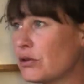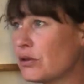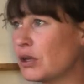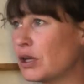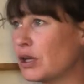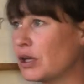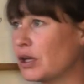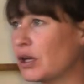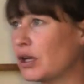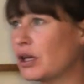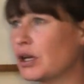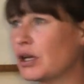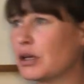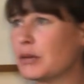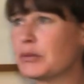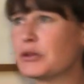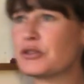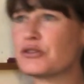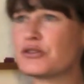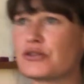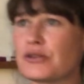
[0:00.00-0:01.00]
And I'm
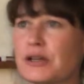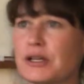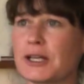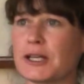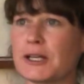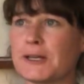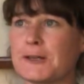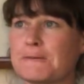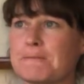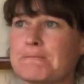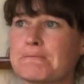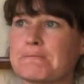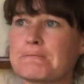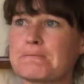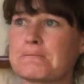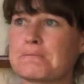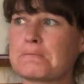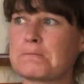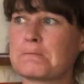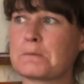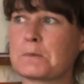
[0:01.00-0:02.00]
enjoying it.
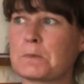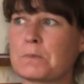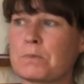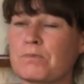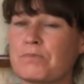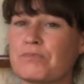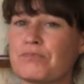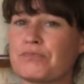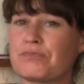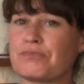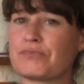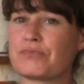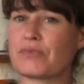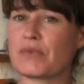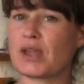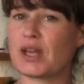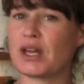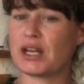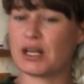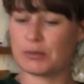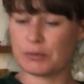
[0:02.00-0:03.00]

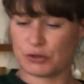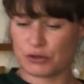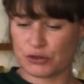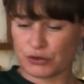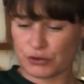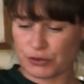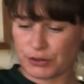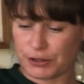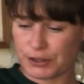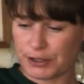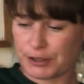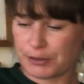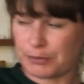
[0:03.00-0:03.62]
And I'm enjoying